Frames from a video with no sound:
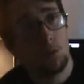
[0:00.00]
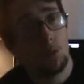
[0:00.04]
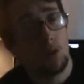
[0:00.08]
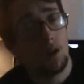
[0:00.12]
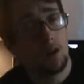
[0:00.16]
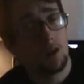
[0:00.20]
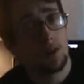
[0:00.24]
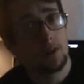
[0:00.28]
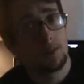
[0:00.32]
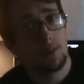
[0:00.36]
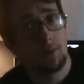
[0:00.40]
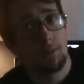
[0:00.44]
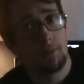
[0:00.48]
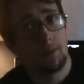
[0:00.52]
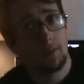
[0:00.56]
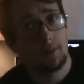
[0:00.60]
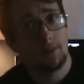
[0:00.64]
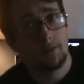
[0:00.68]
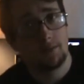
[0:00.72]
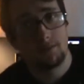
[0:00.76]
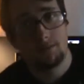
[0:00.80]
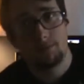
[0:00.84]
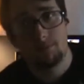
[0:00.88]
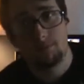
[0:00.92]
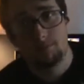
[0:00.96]
works. I
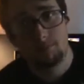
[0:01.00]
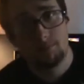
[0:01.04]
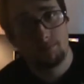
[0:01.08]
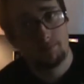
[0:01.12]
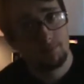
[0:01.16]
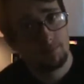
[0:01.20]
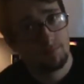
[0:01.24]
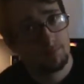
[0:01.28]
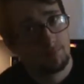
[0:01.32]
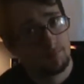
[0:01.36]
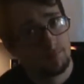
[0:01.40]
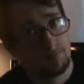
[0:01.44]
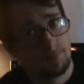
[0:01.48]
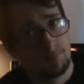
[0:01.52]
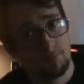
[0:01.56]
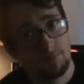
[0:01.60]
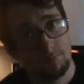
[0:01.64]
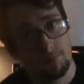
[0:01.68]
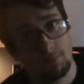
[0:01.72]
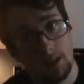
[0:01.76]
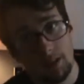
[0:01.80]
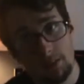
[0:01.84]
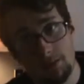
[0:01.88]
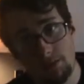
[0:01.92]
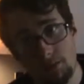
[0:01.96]
mean,
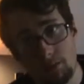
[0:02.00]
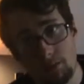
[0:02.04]
death